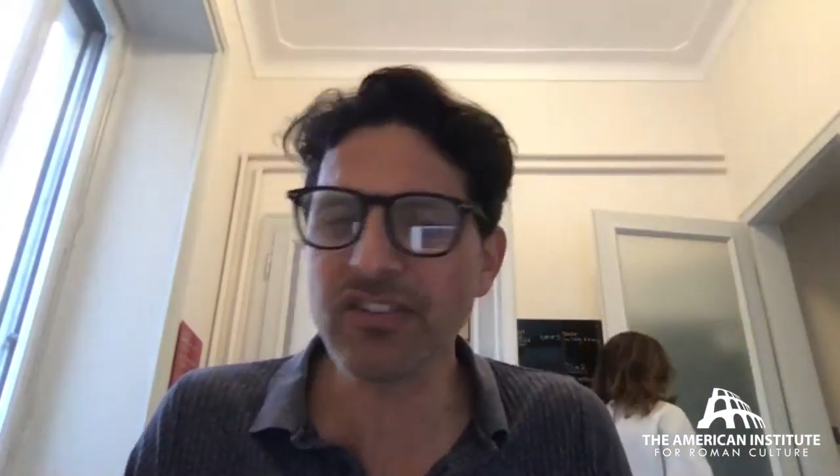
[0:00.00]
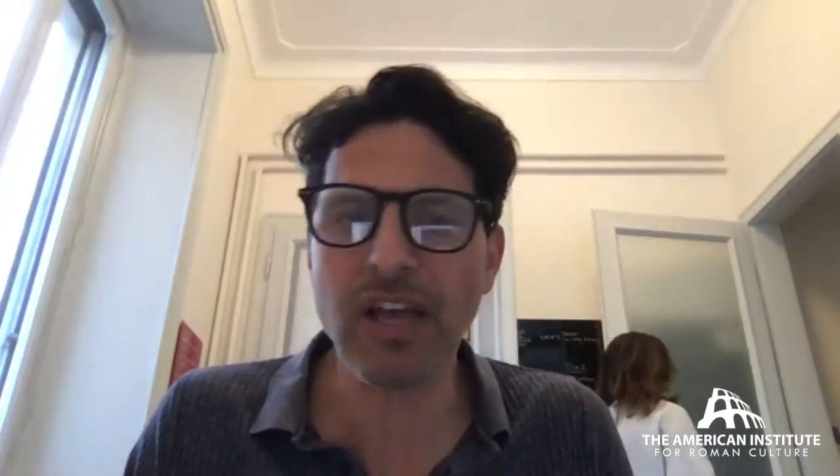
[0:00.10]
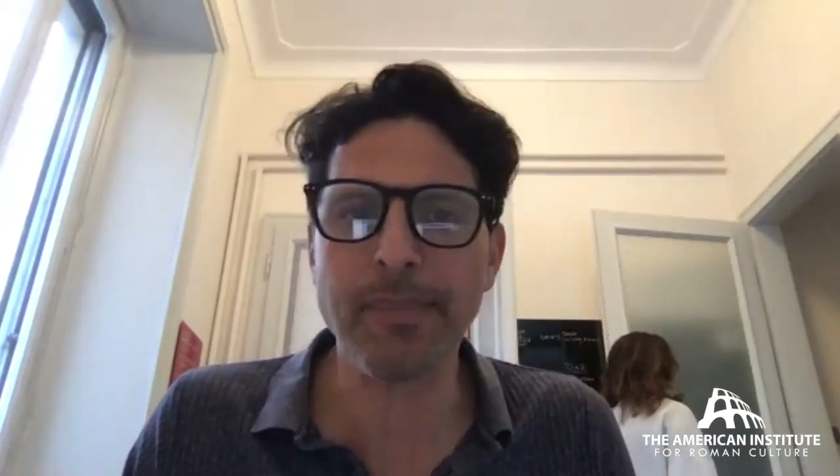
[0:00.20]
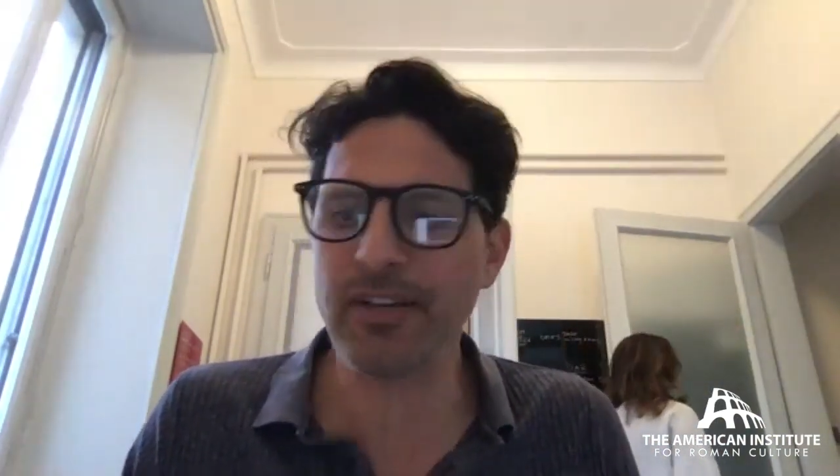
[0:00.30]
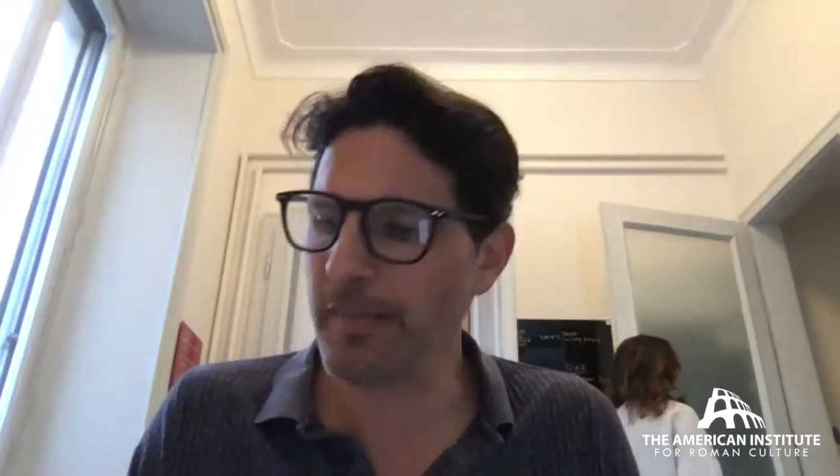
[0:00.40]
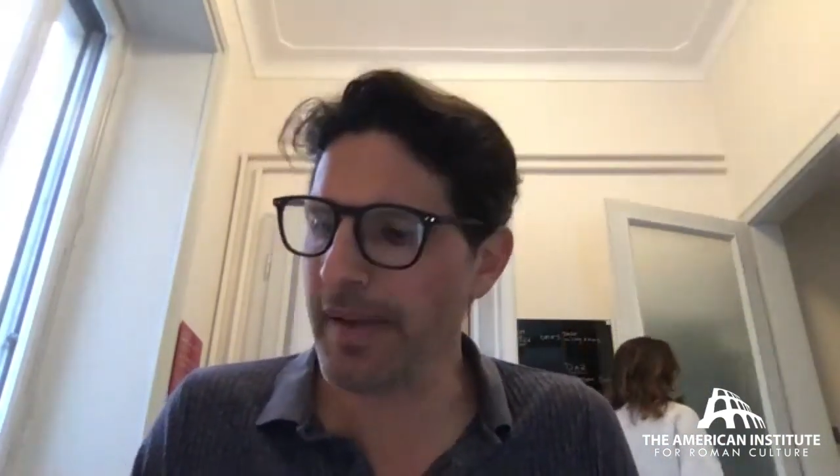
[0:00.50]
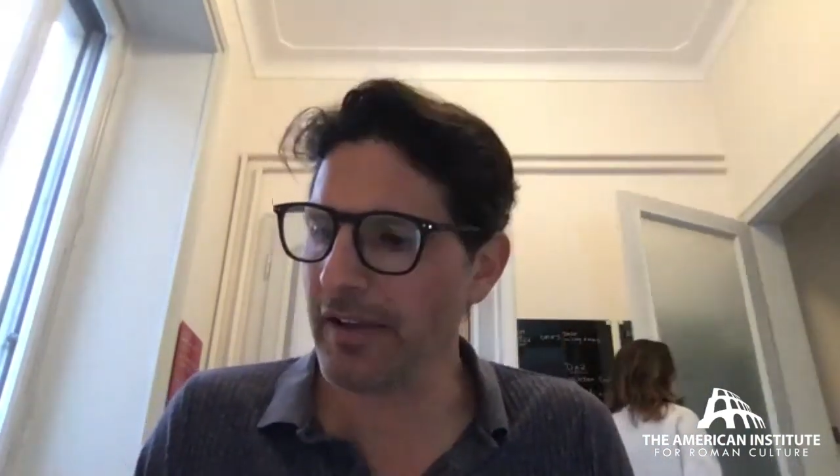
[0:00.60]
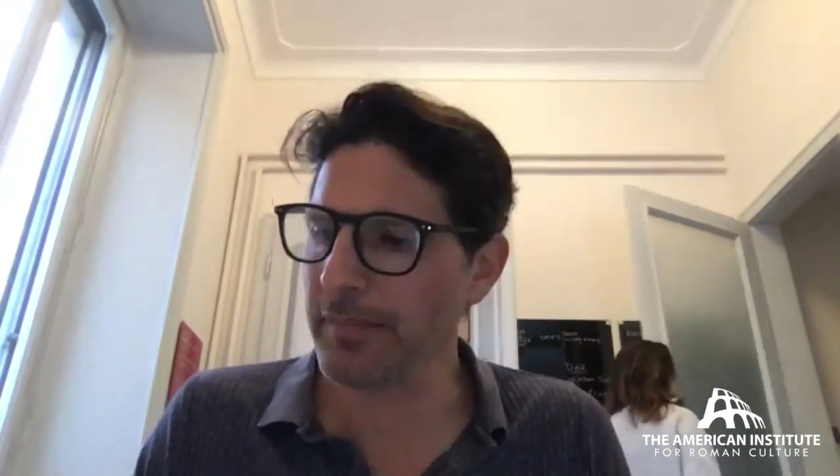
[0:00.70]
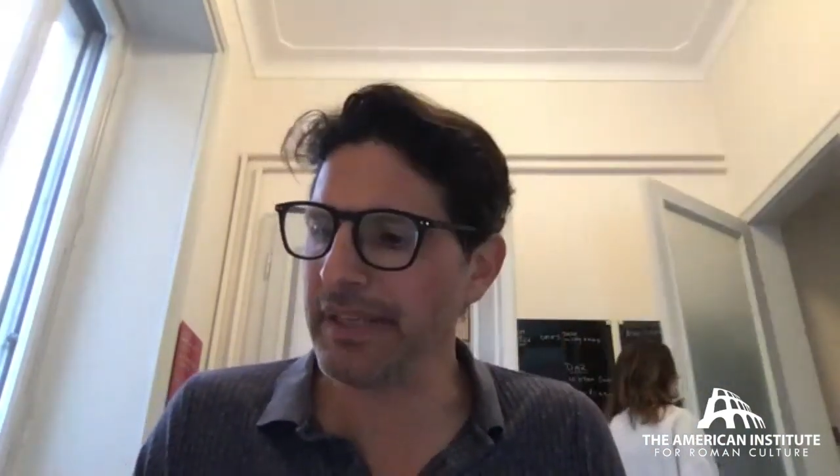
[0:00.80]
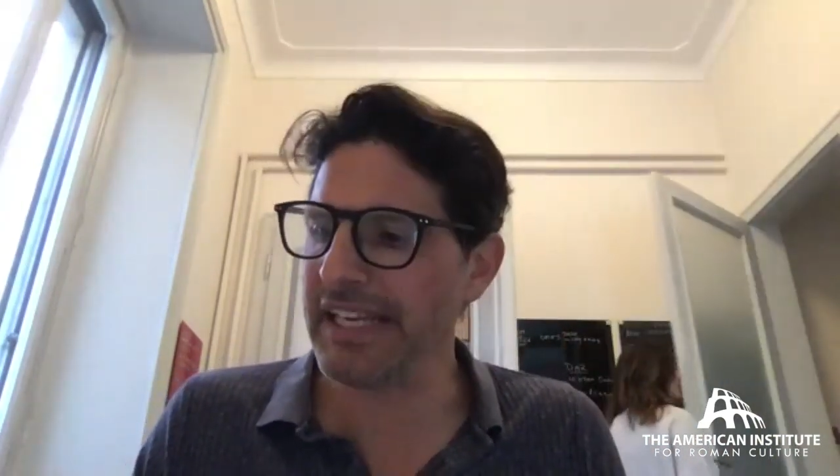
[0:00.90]
topic is
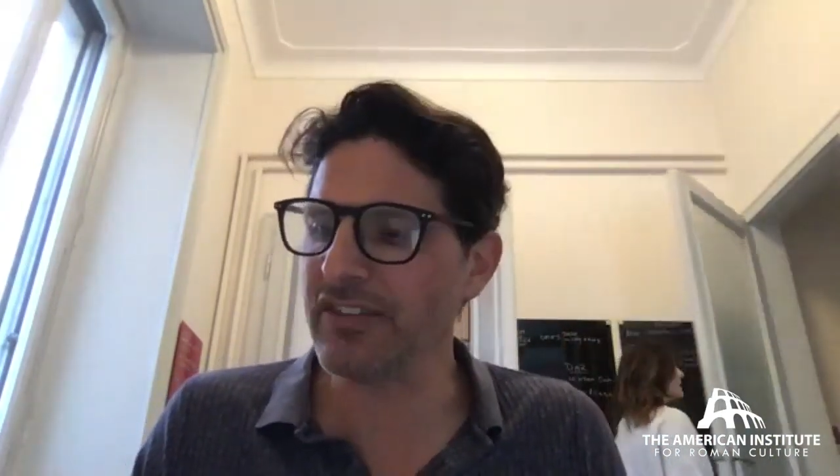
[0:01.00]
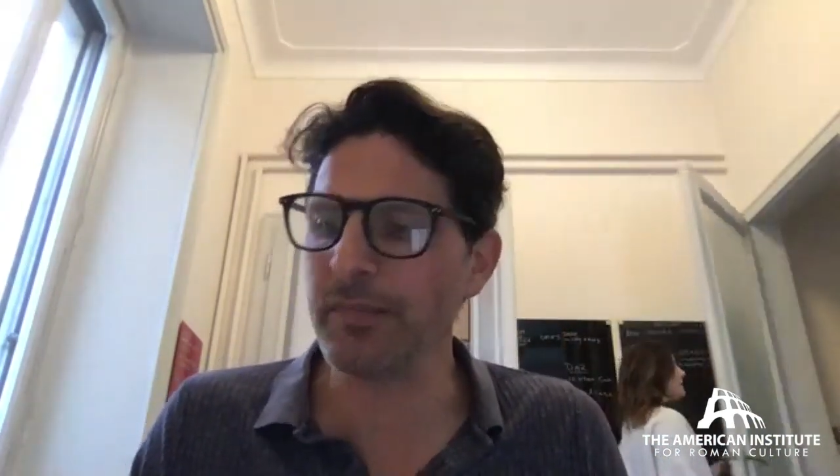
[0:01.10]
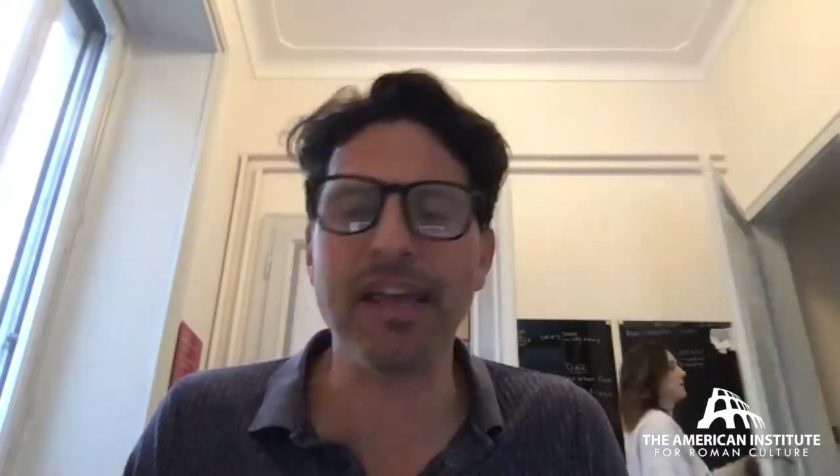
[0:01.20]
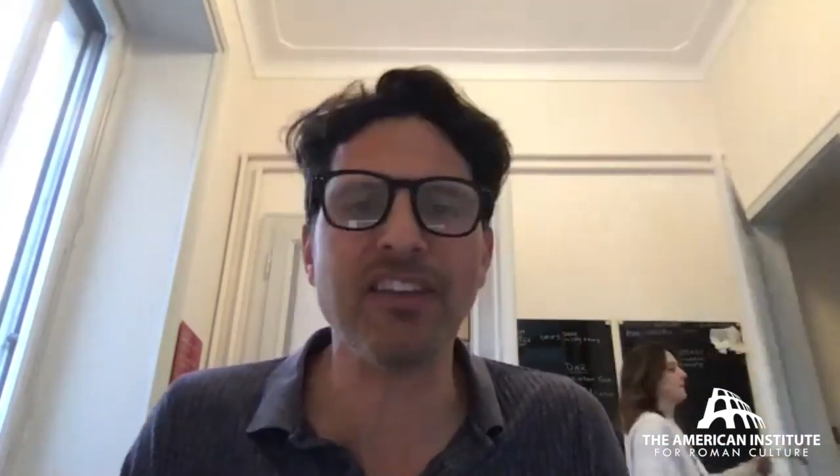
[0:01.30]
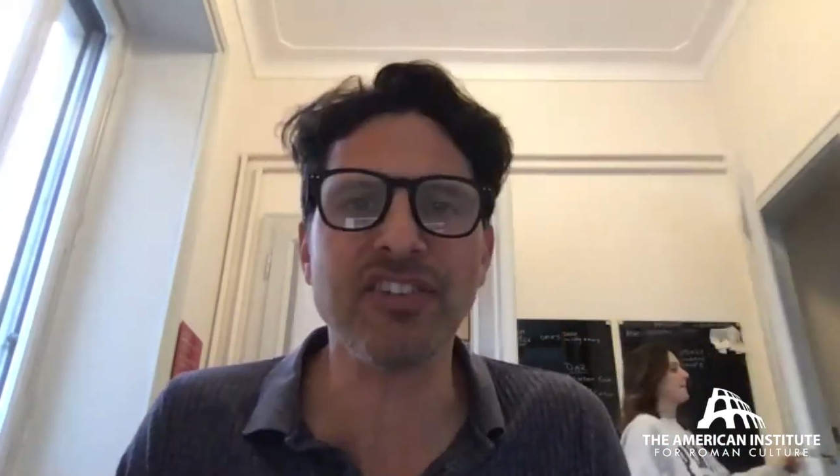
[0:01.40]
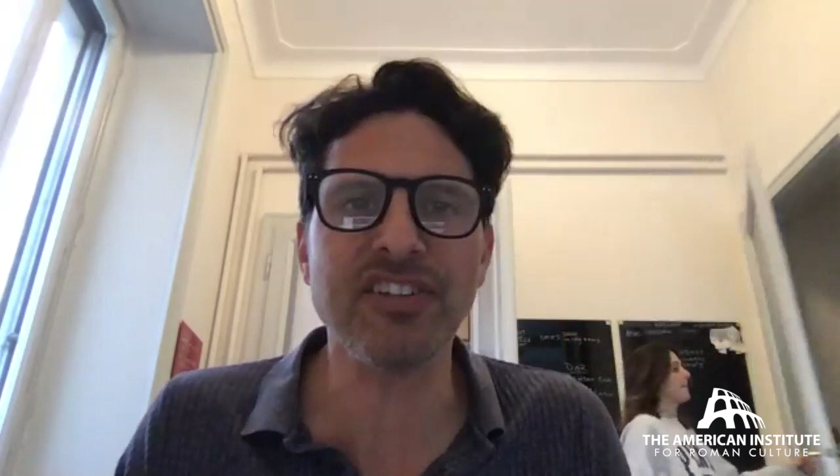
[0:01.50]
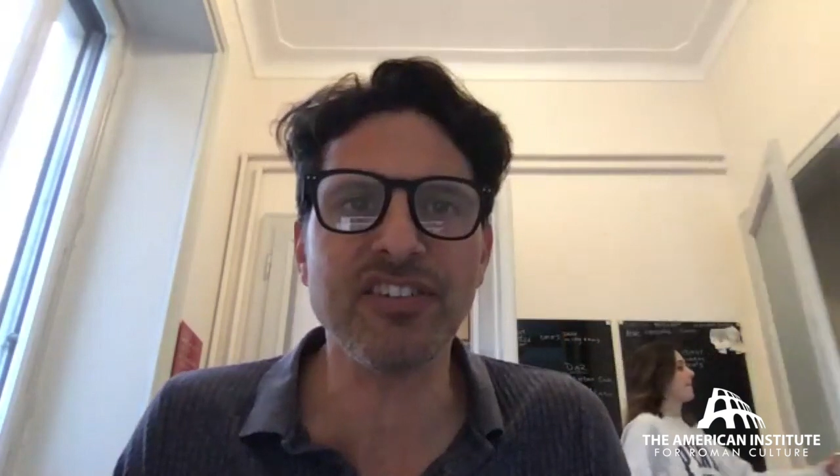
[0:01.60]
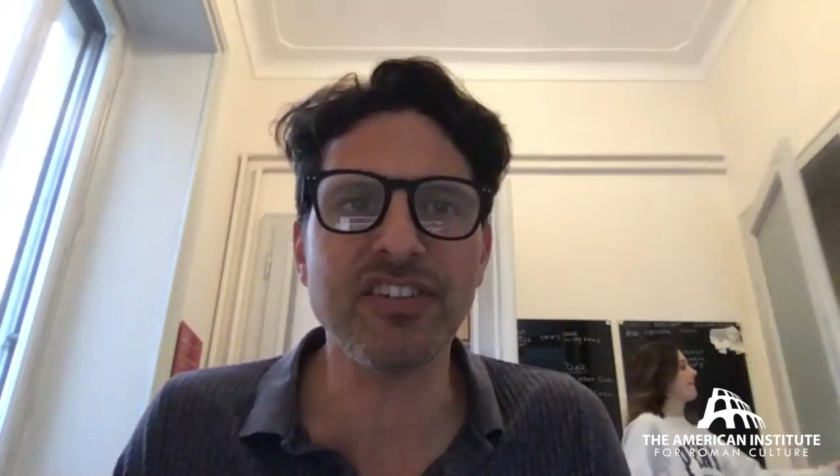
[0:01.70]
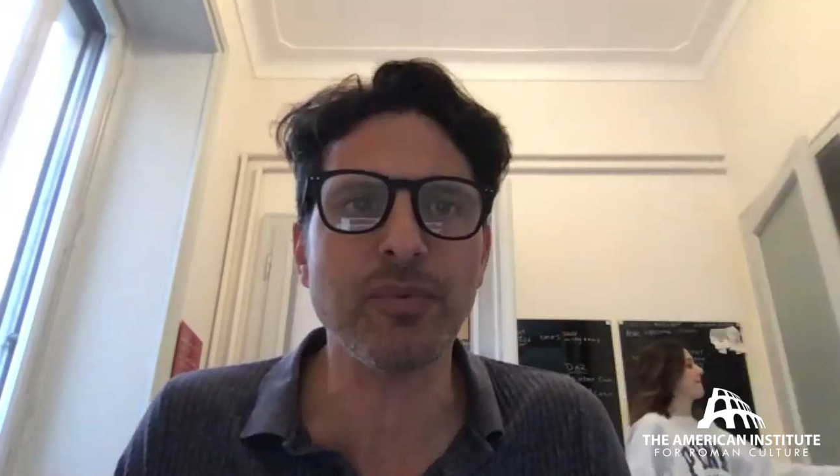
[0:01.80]
about plagues and pestilences,